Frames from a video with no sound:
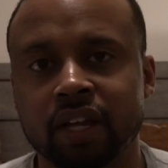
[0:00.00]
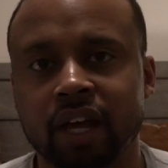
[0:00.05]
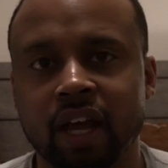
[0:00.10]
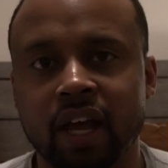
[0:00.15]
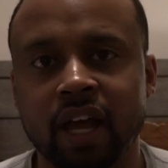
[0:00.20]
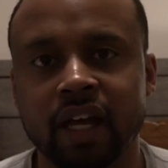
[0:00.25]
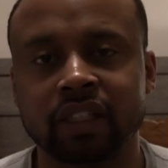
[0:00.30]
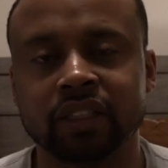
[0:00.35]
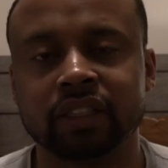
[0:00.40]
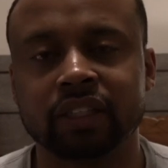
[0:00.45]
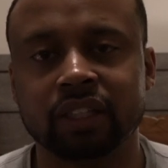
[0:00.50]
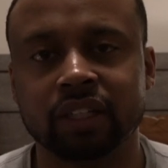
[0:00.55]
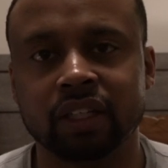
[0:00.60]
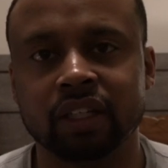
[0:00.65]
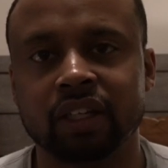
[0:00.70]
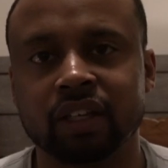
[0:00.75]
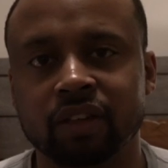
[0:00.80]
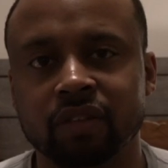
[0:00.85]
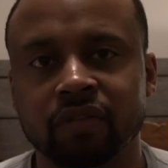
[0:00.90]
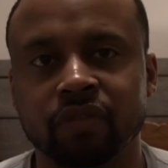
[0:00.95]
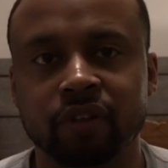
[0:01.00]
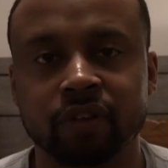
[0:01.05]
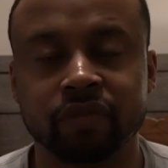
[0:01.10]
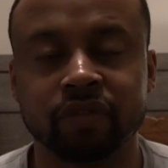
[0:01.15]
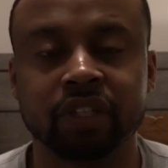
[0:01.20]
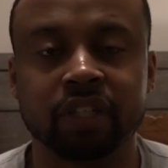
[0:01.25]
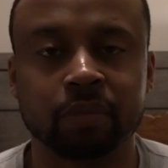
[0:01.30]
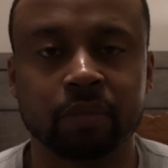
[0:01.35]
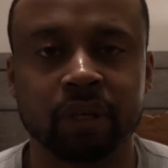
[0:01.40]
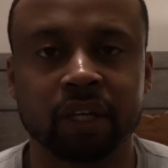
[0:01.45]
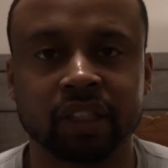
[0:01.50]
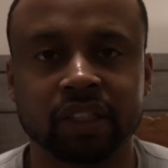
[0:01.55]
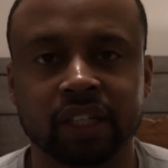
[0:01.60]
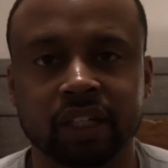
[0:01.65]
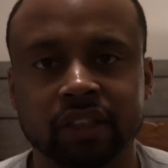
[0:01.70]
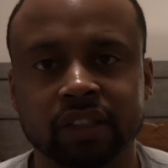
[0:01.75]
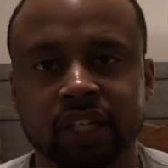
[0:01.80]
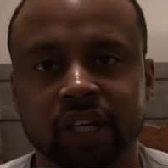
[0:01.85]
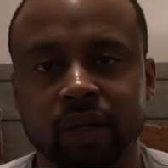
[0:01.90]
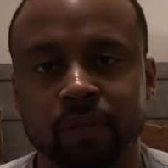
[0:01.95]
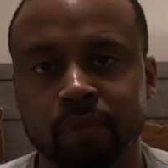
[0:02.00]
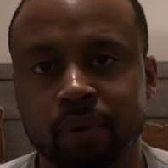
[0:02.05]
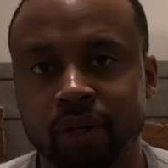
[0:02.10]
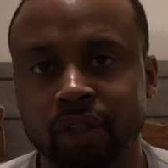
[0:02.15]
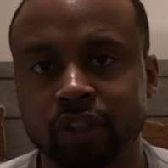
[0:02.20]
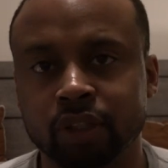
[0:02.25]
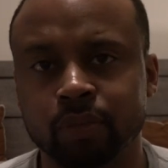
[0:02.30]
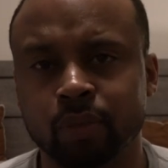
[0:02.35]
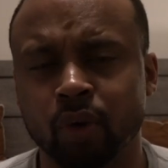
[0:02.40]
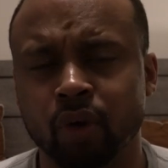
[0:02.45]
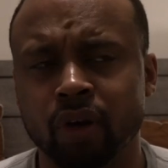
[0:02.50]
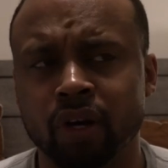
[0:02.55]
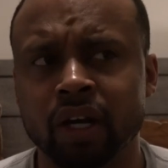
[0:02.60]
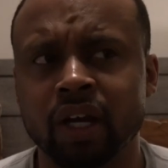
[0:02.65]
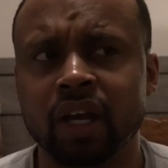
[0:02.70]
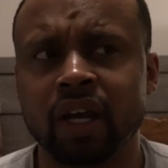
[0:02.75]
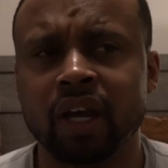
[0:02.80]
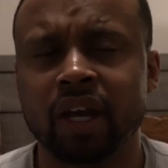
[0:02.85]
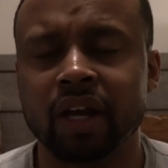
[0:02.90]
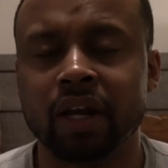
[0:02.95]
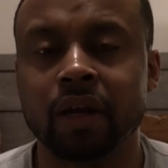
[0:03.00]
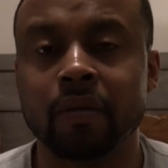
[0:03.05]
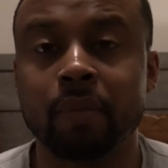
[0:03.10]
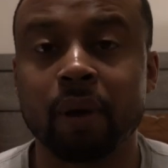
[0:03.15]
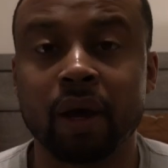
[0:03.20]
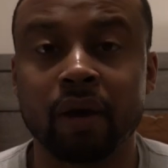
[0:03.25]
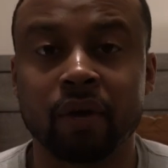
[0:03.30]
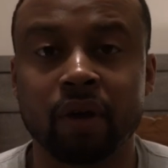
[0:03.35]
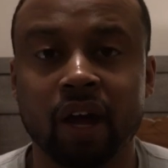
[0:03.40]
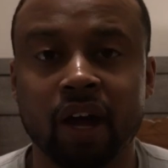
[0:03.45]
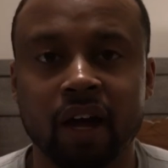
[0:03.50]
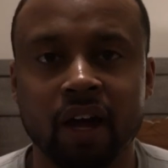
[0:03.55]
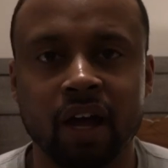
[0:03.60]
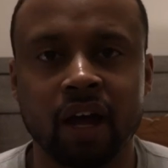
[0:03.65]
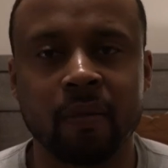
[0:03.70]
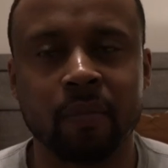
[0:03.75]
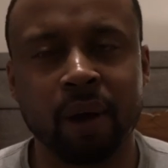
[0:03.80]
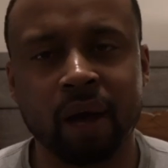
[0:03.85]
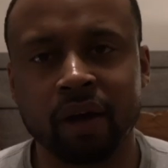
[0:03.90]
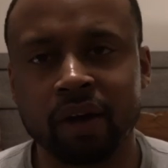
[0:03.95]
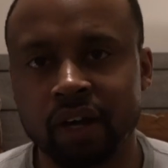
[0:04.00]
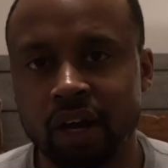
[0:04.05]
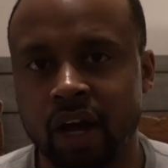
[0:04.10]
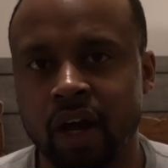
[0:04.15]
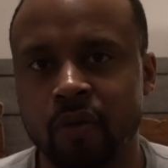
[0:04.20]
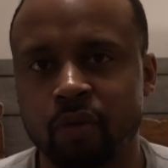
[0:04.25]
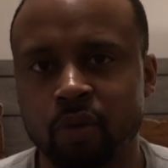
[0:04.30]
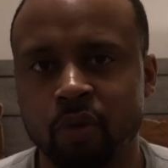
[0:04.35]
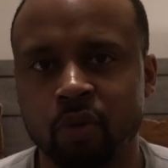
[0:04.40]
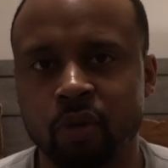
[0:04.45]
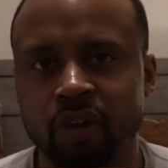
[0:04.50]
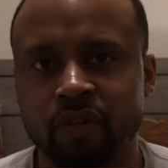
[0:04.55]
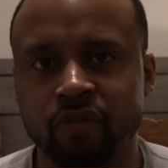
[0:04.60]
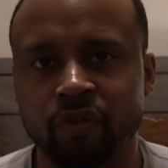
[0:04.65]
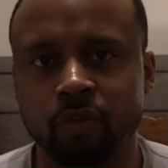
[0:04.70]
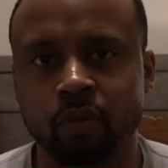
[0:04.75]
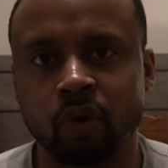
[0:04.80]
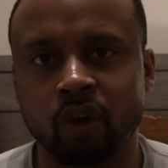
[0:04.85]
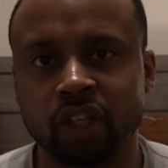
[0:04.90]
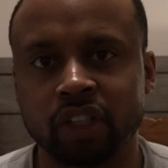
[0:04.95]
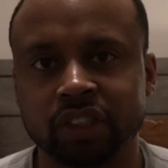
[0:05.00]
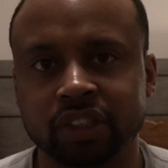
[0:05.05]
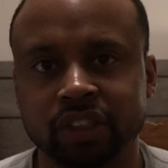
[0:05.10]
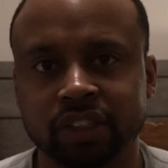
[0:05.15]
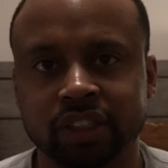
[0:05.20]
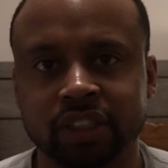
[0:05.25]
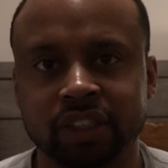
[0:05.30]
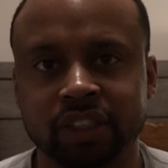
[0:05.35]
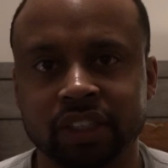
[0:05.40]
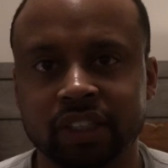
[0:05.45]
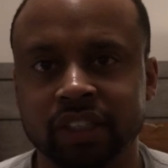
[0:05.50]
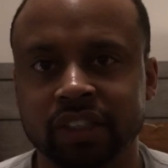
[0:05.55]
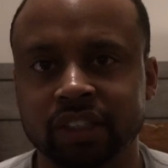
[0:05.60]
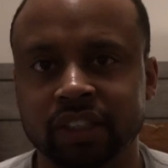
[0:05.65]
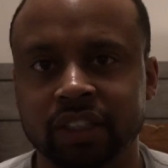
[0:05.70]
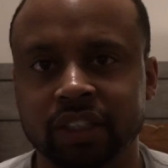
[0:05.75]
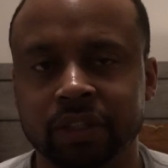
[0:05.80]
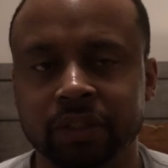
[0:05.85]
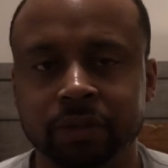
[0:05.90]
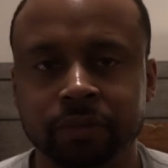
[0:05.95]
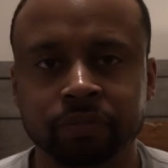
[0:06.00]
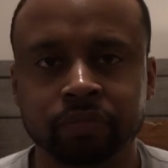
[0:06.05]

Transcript: I actually live 15 minutes outside of Baltimore and then about an hour away from Washington, DC.